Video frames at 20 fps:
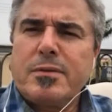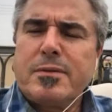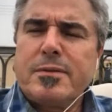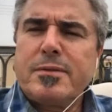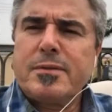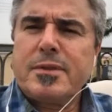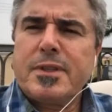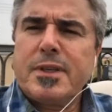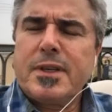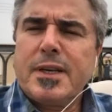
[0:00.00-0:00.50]

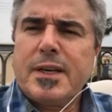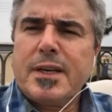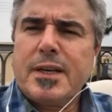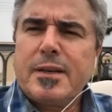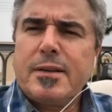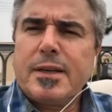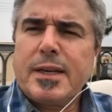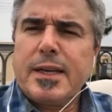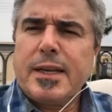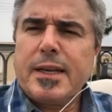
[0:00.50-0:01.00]
Okay.
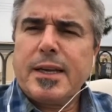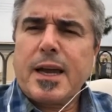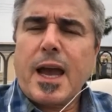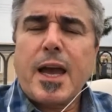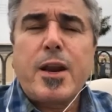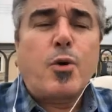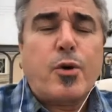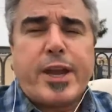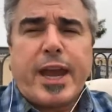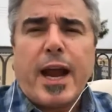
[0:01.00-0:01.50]
I
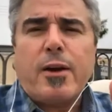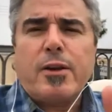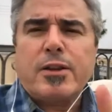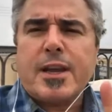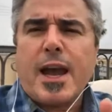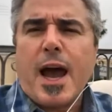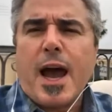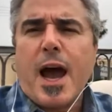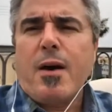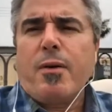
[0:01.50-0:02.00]
know Kara's
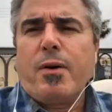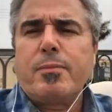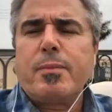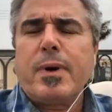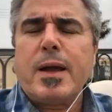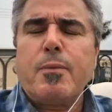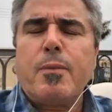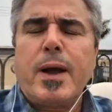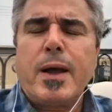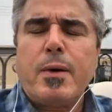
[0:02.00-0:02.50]
got one.
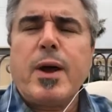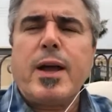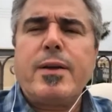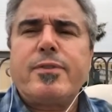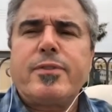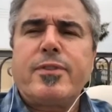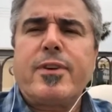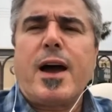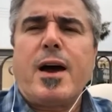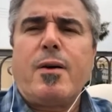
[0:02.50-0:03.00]
My, my wife
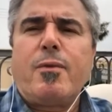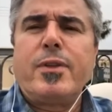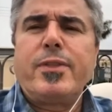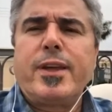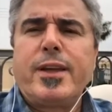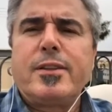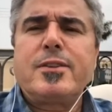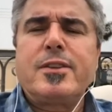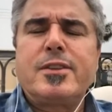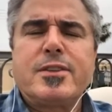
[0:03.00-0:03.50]
has got one
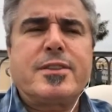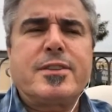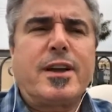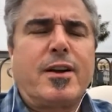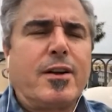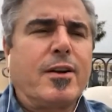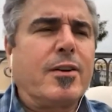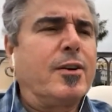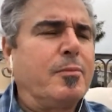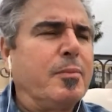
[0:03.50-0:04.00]
that's
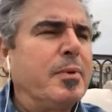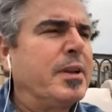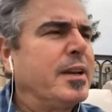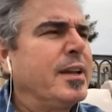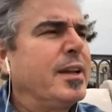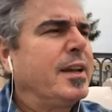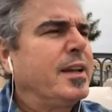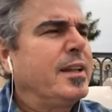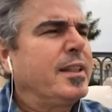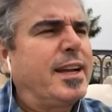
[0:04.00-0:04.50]
hysterical, but
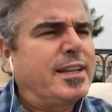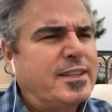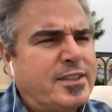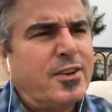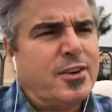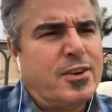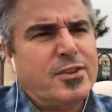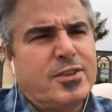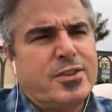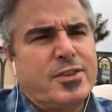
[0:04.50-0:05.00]
that's
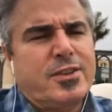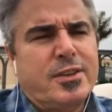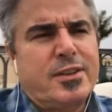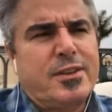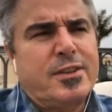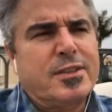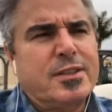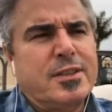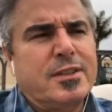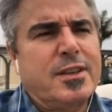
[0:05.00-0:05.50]
hers to
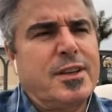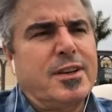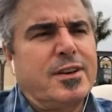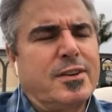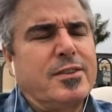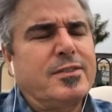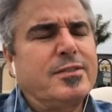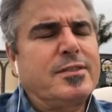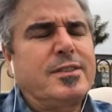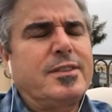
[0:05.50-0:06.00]
just, you
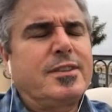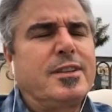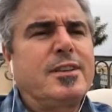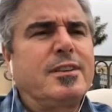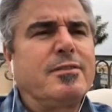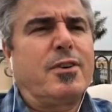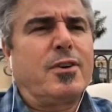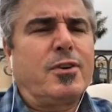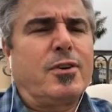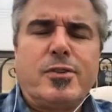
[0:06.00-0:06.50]
know, to
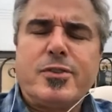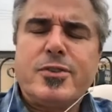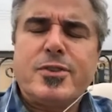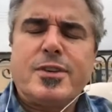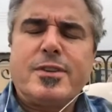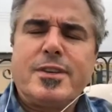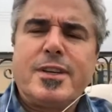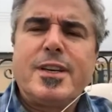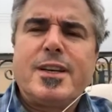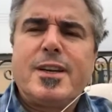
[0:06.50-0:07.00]
divulge. So,
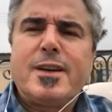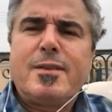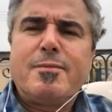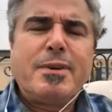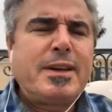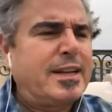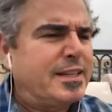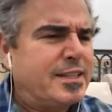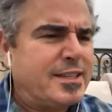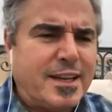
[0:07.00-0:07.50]

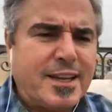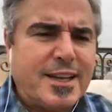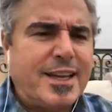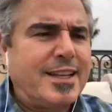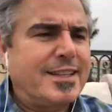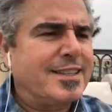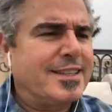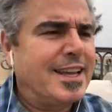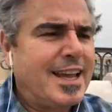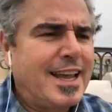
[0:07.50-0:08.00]
but it's, a,
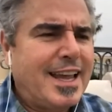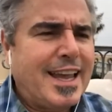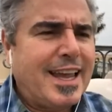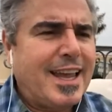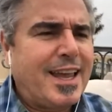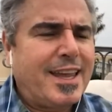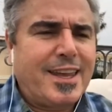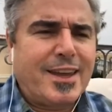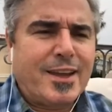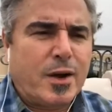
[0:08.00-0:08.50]
it's,
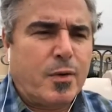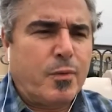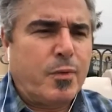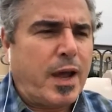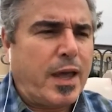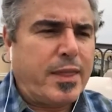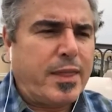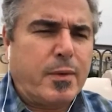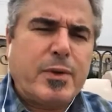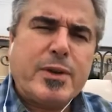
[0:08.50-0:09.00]
you know,
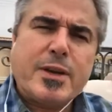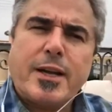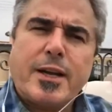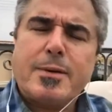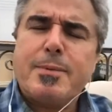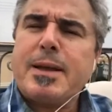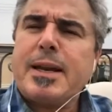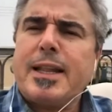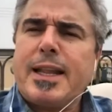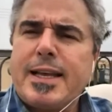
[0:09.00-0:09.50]
I think we talked
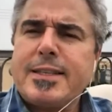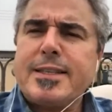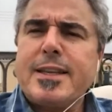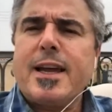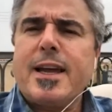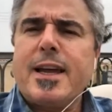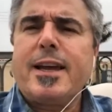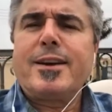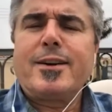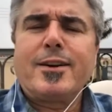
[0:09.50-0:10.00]
about it last
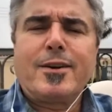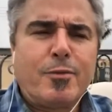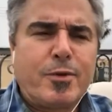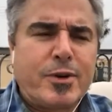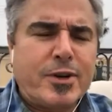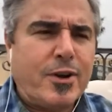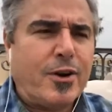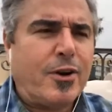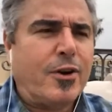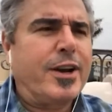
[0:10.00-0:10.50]
night, her
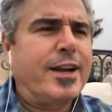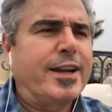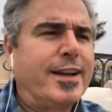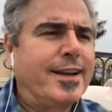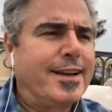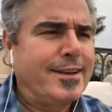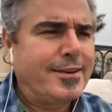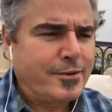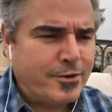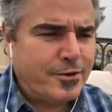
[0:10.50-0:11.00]
recurring
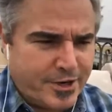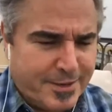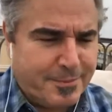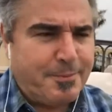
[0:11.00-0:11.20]
dream.